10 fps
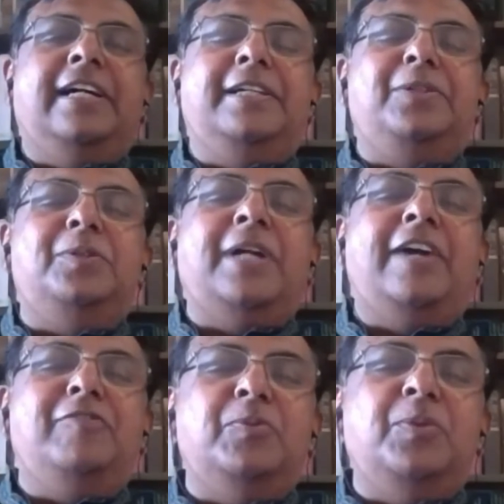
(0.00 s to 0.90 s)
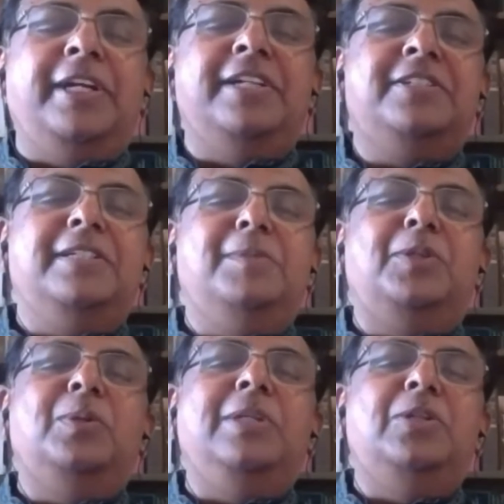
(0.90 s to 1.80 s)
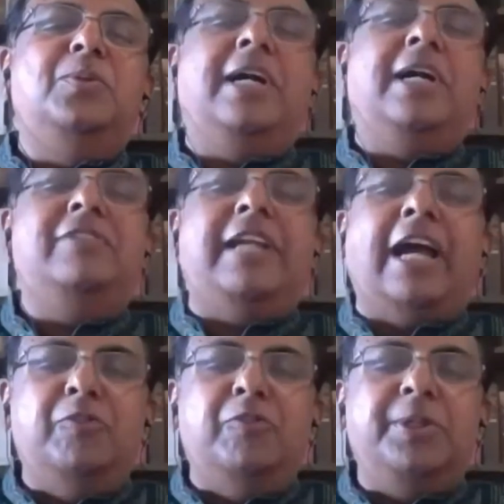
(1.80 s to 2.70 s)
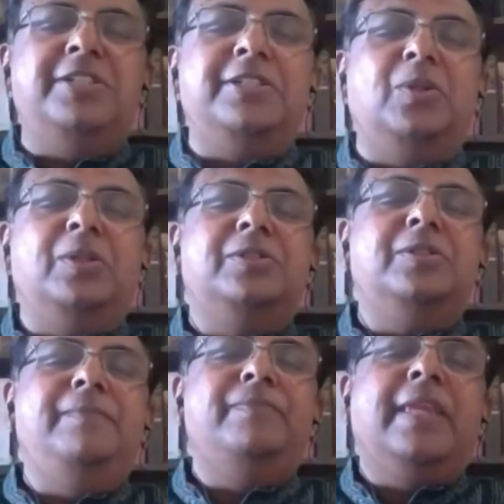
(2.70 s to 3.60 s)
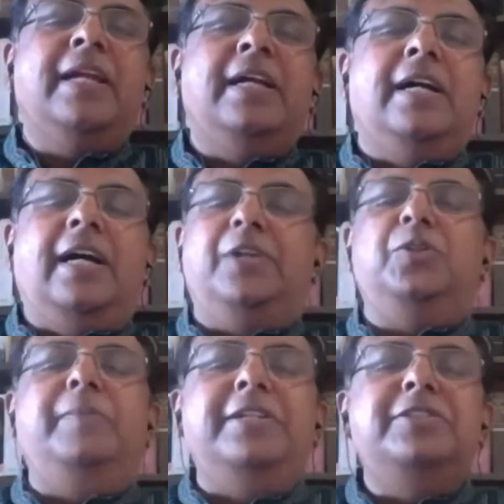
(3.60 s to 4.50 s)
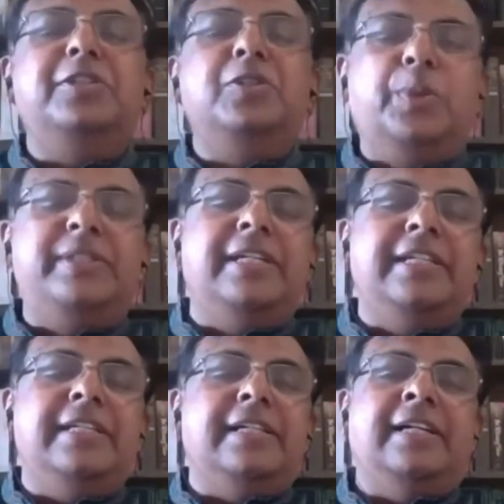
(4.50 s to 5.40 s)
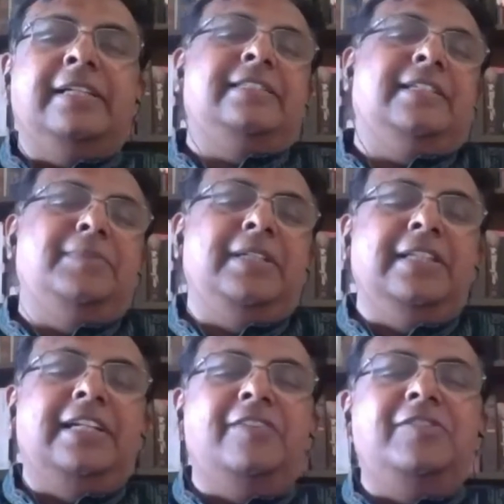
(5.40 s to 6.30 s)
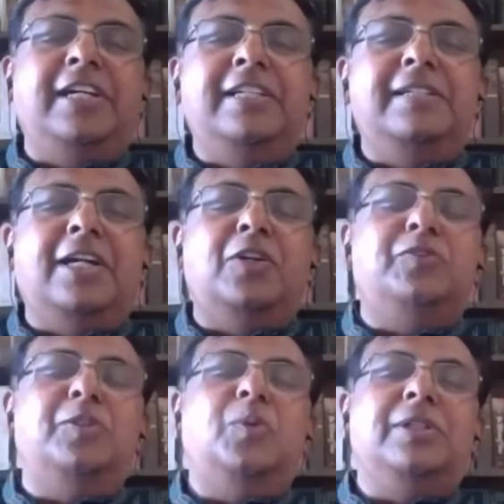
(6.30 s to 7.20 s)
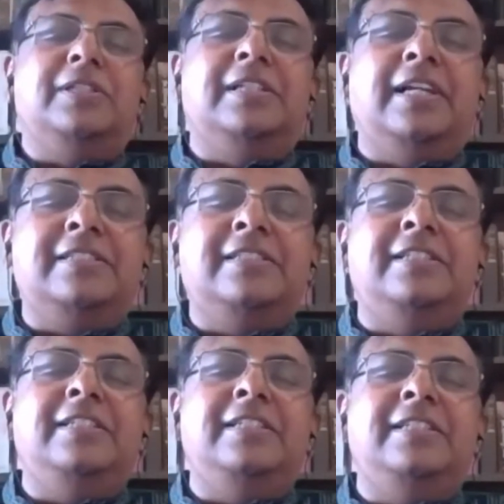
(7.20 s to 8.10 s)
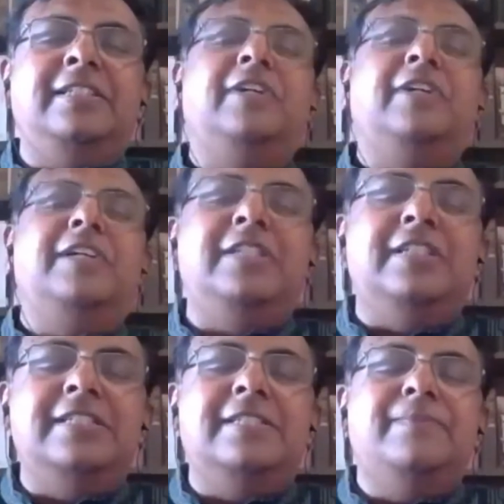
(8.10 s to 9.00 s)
You have a vocation, but you need to have an avocation also. You mentioned quizzing. That's something that I've done now for what, last 30, 35 years.